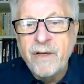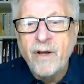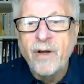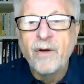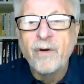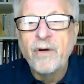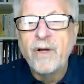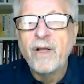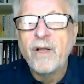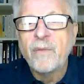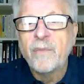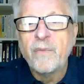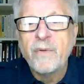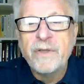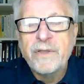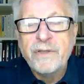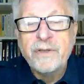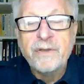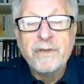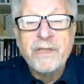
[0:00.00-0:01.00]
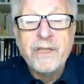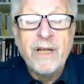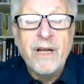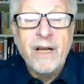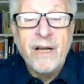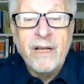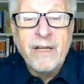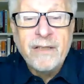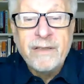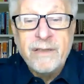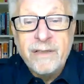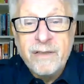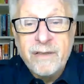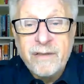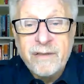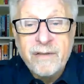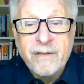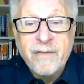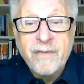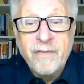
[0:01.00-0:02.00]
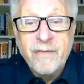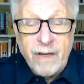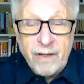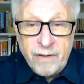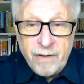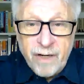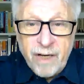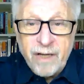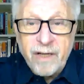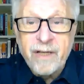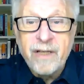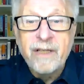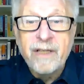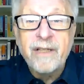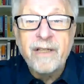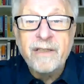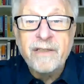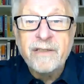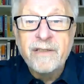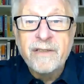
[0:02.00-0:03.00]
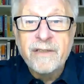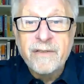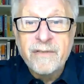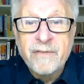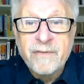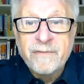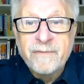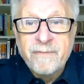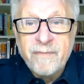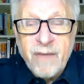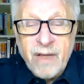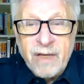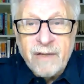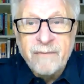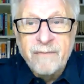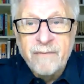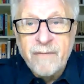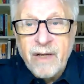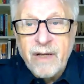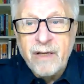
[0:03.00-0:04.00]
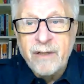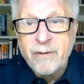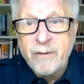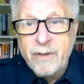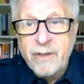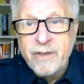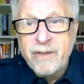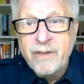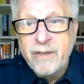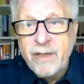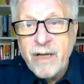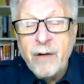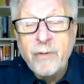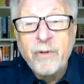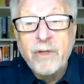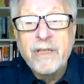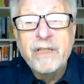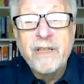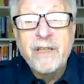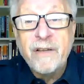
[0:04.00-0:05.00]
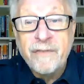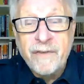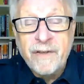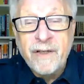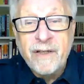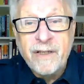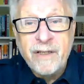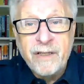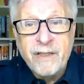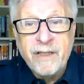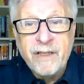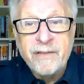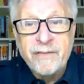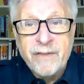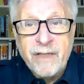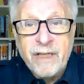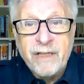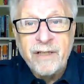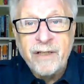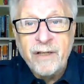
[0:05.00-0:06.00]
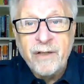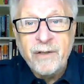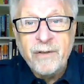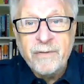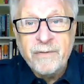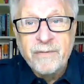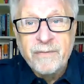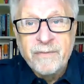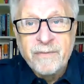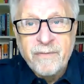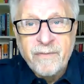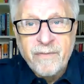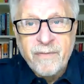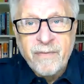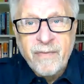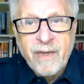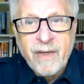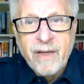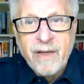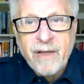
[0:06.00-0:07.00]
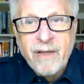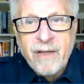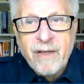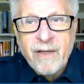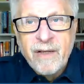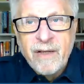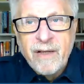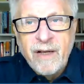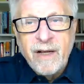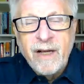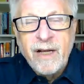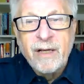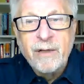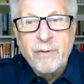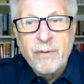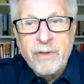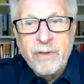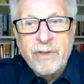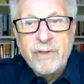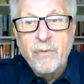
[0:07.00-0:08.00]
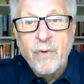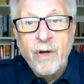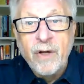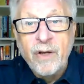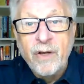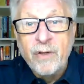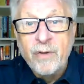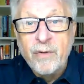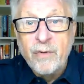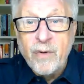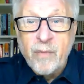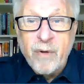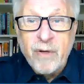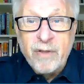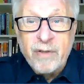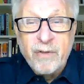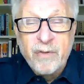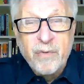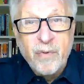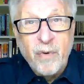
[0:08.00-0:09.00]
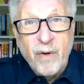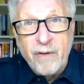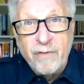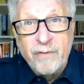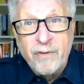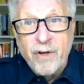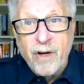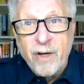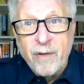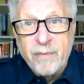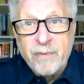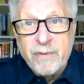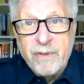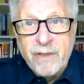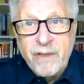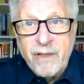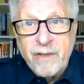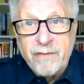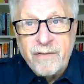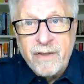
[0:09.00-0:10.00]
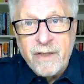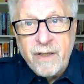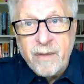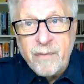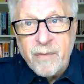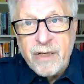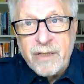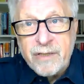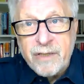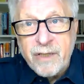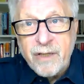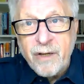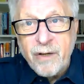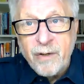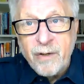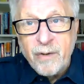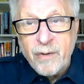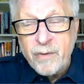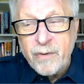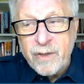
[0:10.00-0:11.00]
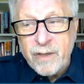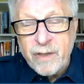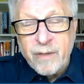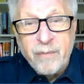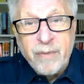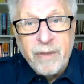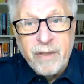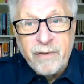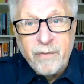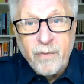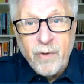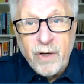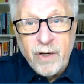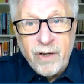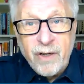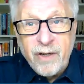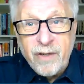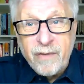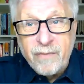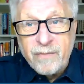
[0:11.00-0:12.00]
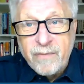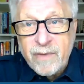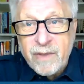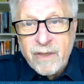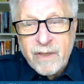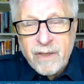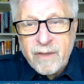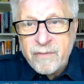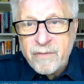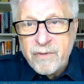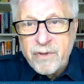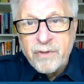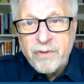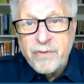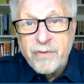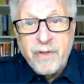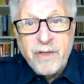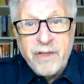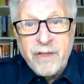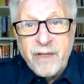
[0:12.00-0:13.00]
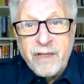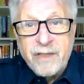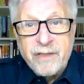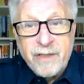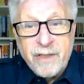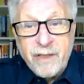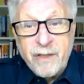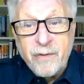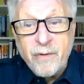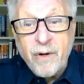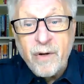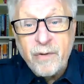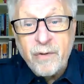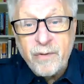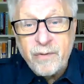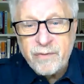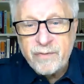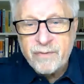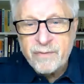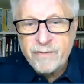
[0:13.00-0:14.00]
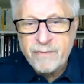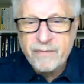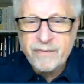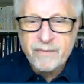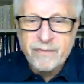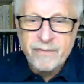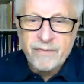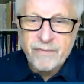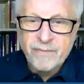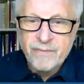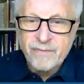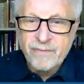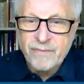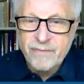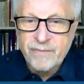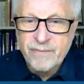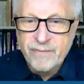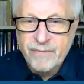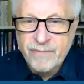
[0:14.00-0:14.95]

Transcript: Will amazing O oh, help with UTIs? very likely yes. Yeah, I would I would definitely give that a go. I would swallow about 12 drops of the amazing O in a bit of water two, three days in a row.